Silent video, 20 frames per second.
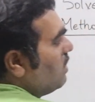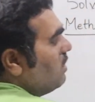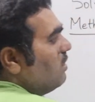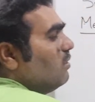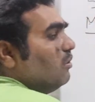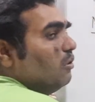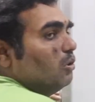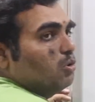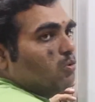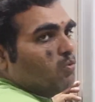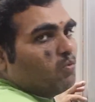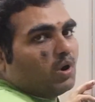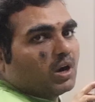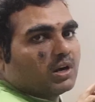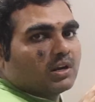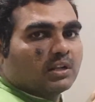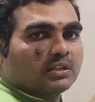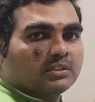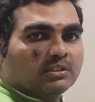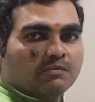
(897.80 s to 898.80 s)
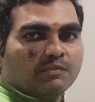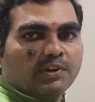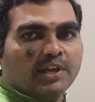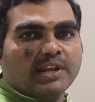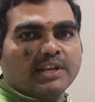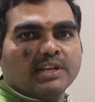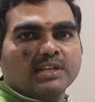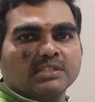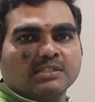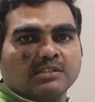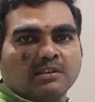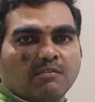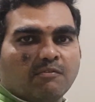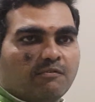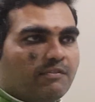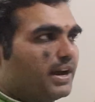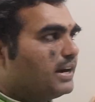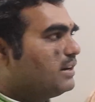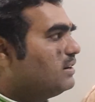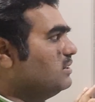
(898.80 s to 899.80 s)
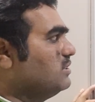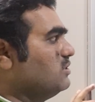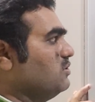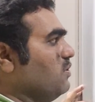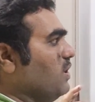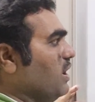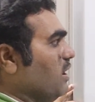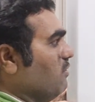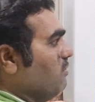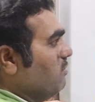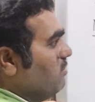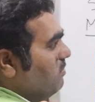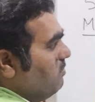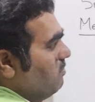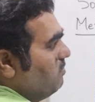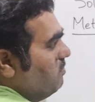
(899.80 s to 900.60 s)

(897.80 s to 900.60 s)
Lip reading: 12, what are the various factors you have?